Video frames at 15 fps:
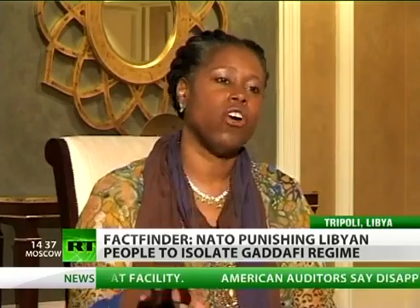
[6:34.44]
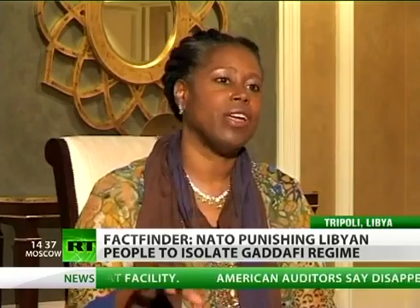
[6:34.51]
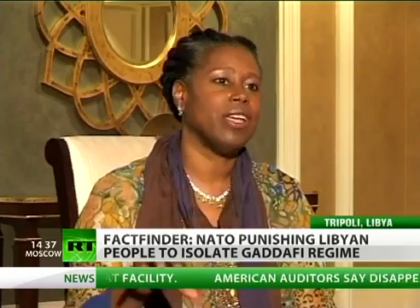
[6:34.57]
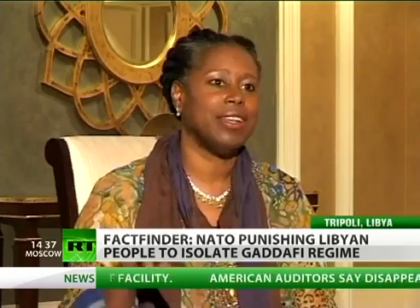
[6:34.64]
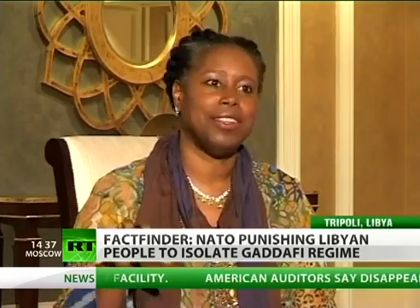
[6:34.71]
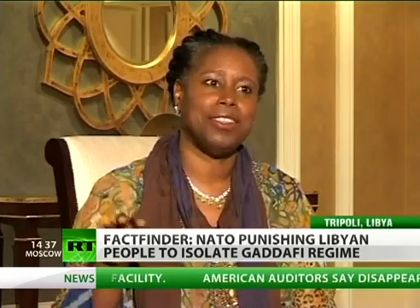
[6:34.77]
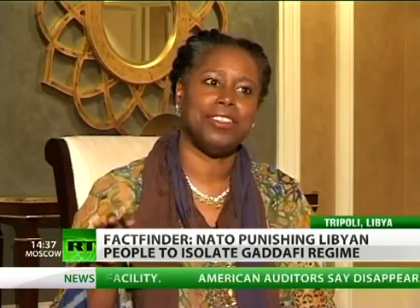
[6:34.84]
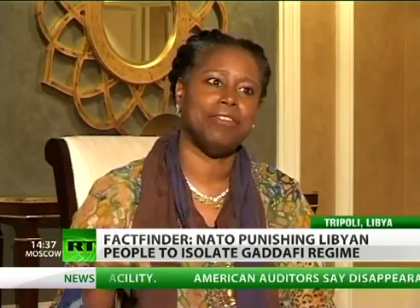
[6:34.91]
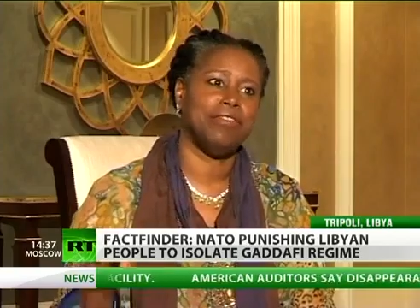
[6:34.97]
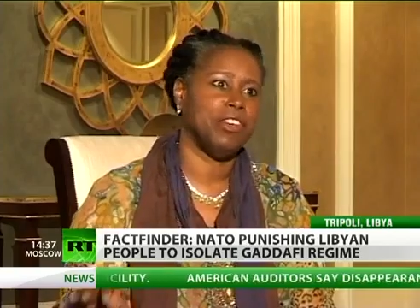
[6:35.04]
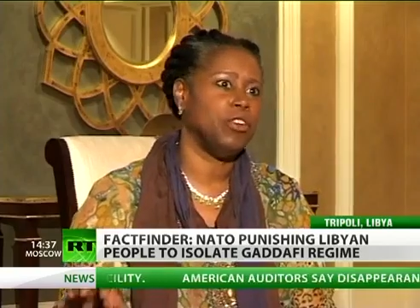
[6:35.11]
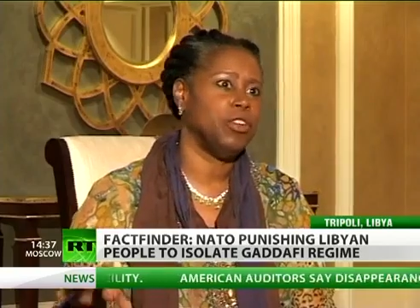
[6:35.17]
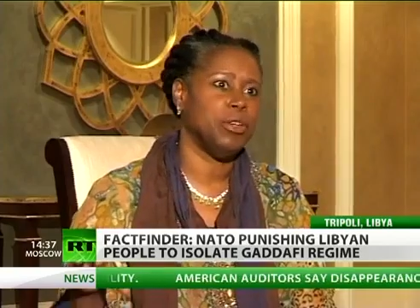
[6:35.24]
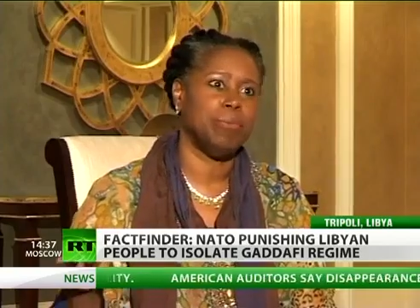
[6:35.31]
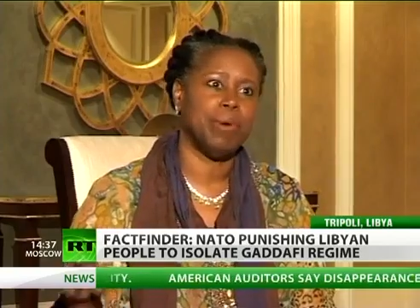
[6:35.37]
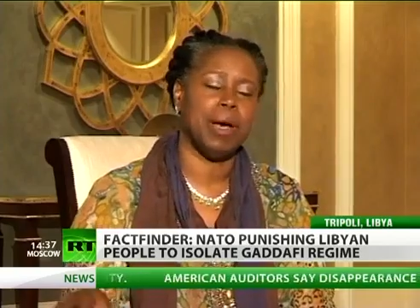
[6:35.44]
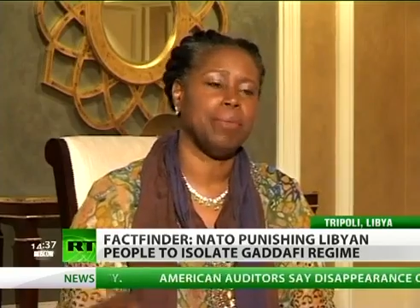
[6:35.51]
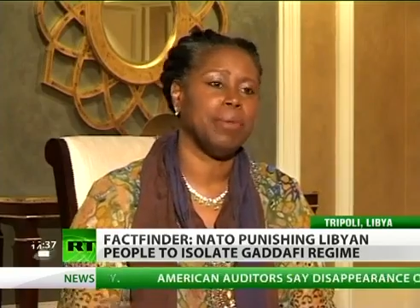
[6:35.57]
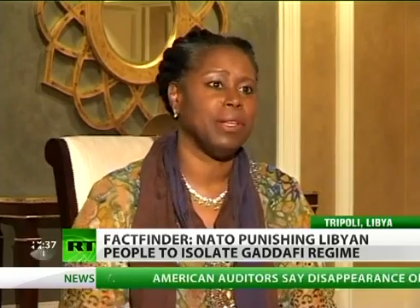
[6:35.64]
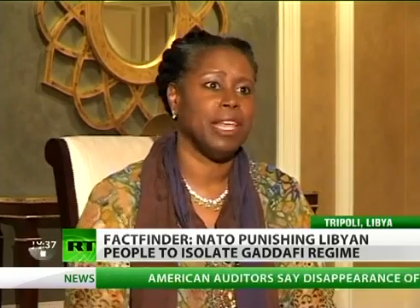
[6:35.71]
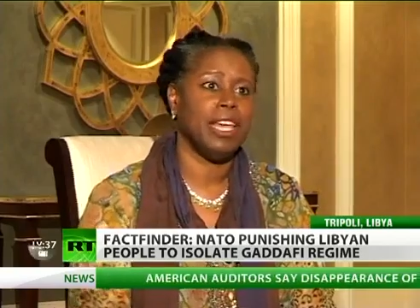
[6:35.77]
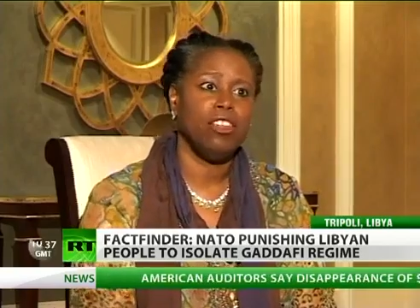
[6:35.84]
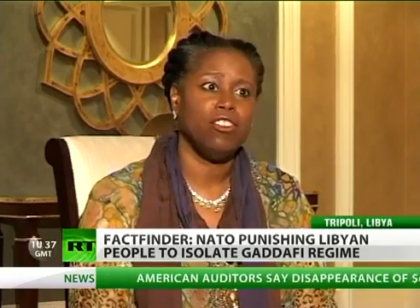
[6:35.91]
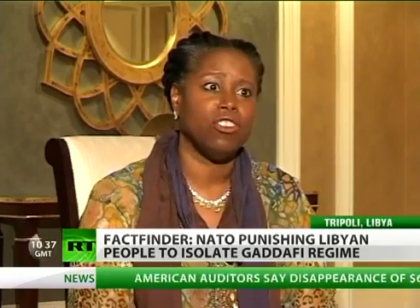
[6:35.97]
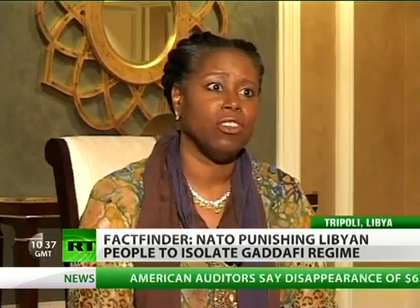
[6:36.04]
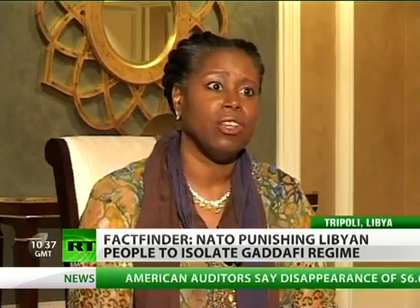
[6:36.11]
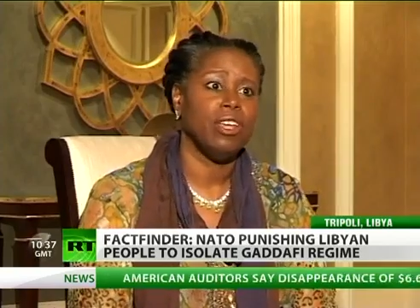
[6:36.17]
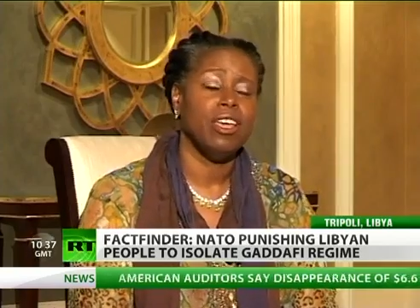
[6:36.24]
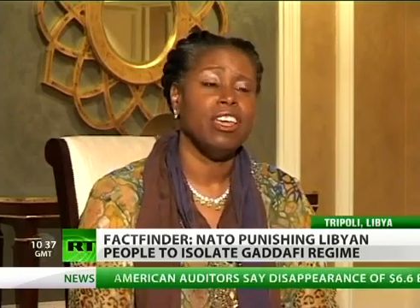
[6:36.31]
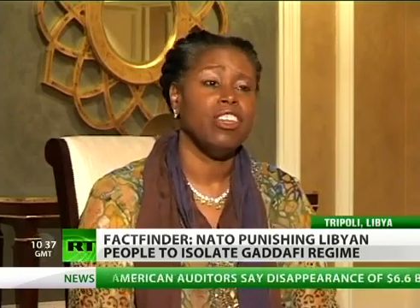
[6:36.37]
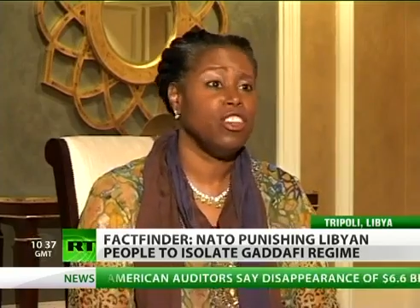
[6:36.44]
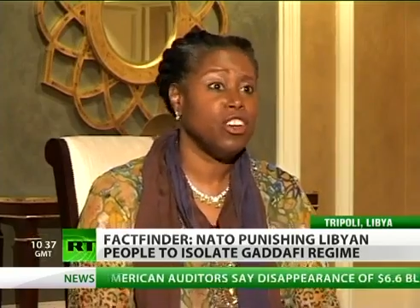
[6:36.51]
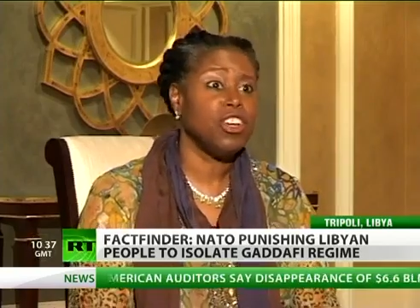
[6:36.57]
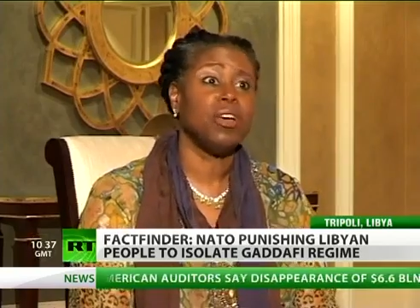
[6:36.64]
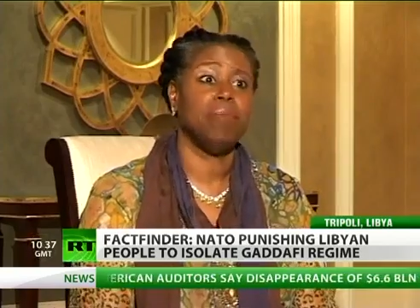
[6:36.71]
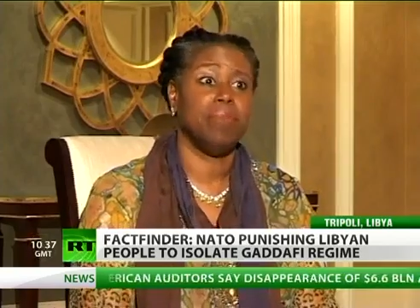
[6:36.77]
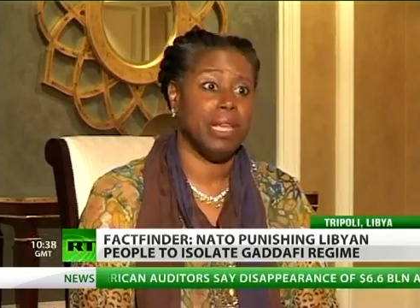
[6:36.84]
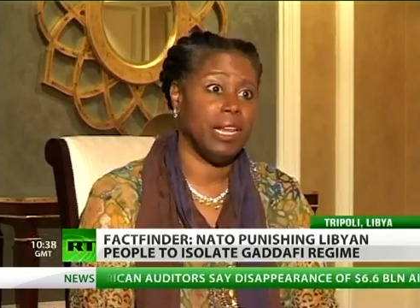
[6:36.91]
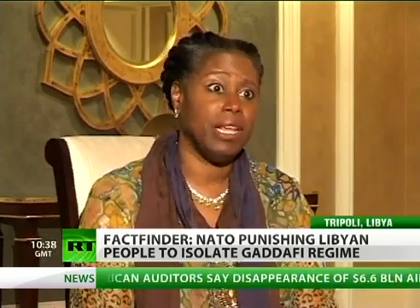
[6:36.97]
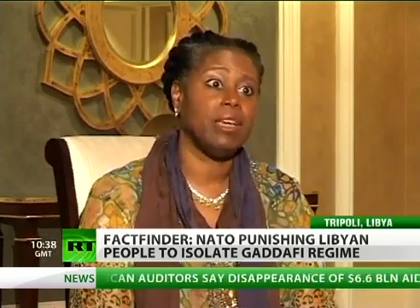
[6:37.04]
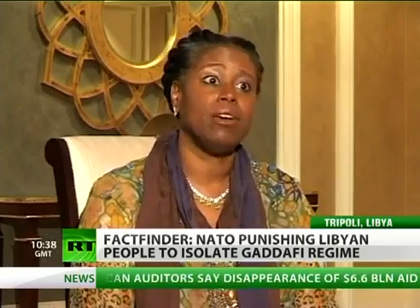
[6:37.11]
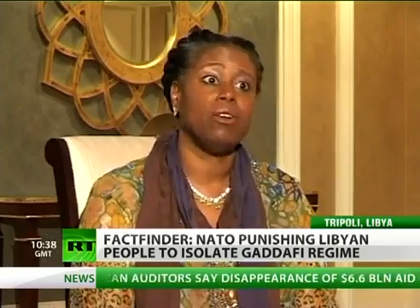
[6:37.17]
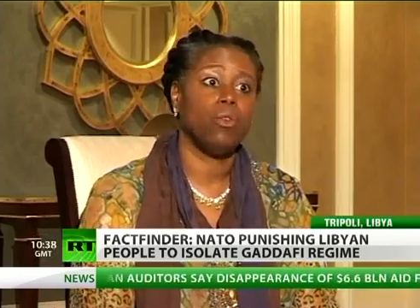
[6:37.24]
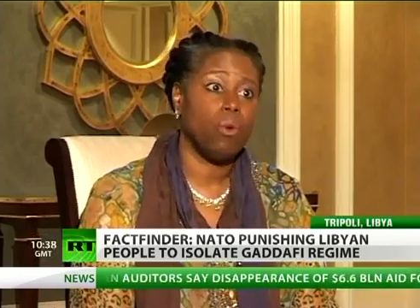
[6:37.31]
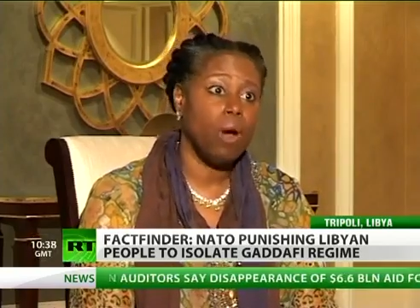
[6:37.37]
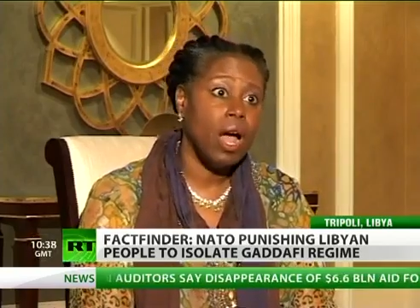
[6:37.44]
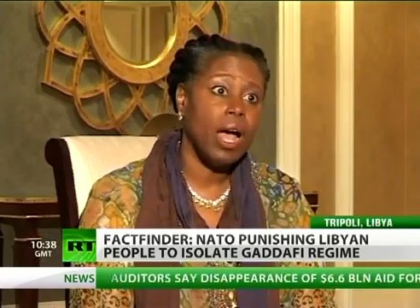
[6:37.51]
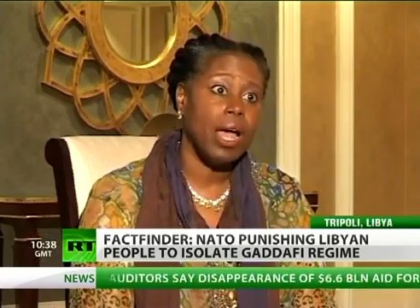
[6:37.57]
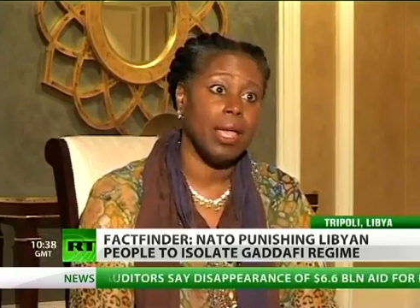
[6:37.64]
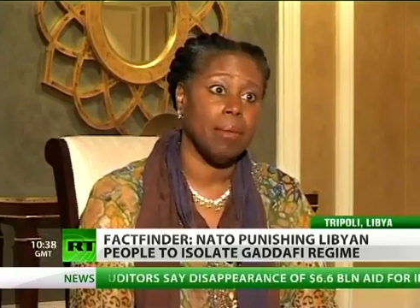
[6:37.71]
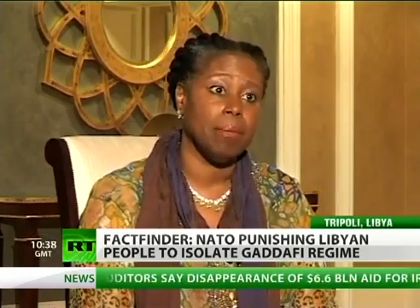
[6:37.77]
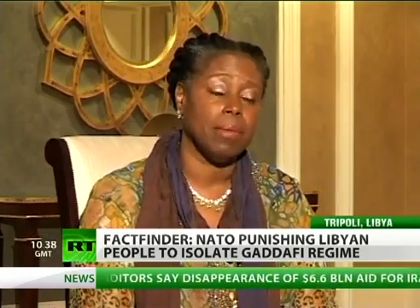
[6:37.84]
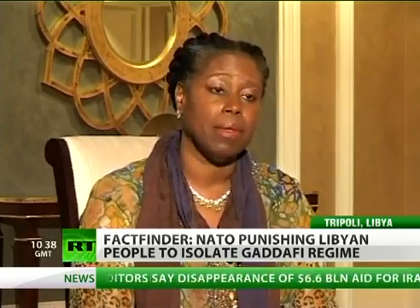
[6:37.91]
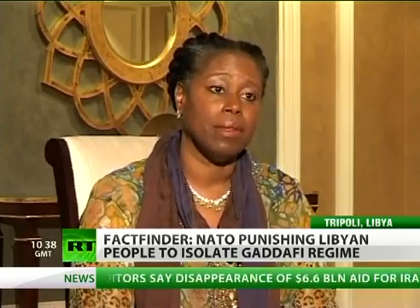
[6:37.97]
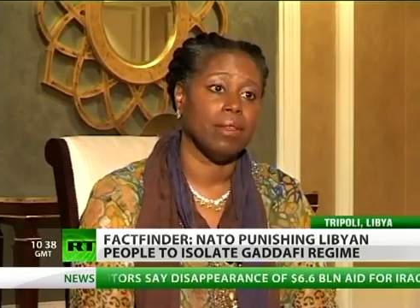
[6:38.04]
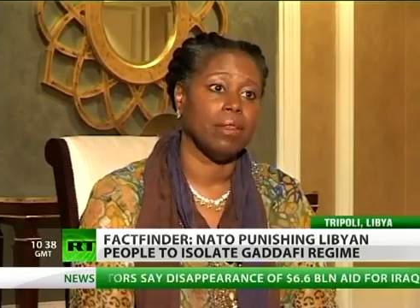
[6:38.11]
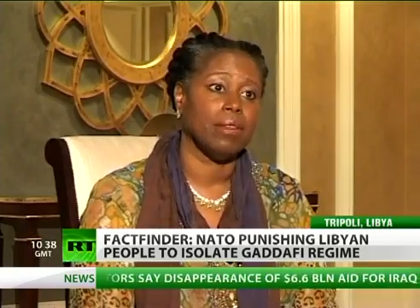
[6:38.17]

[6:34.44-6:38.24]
target a civilian population, you're committing a crime.